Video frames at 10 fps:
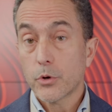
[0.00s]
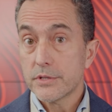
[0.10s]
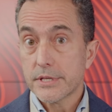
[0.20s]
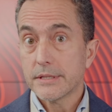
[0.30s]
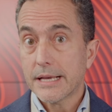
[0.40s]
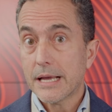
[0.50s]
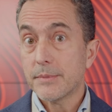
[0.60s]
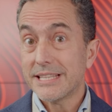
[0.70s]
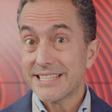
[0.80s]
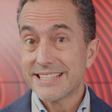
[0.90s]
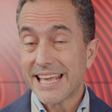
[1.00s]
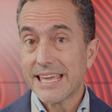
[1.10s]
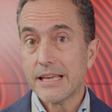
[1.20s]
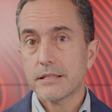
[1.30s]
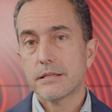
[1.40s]
points in time in this
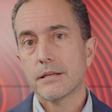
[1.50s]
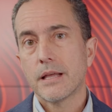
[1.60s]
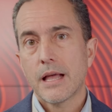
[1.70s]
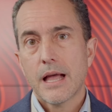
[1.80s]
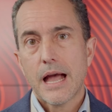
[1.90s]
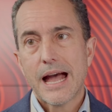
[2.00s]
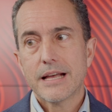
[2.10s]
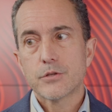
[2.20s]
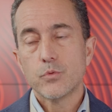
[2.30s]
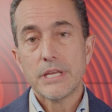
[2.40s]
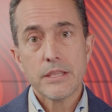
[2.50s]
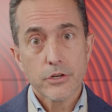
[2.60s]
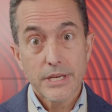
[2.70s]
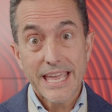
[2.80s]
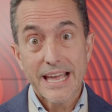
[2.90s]
decade, as we
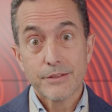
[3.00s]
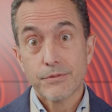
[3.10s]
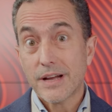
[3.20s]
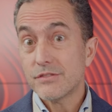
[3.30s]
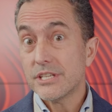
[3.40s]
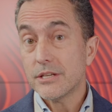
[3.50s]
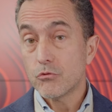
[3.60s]
either get 5G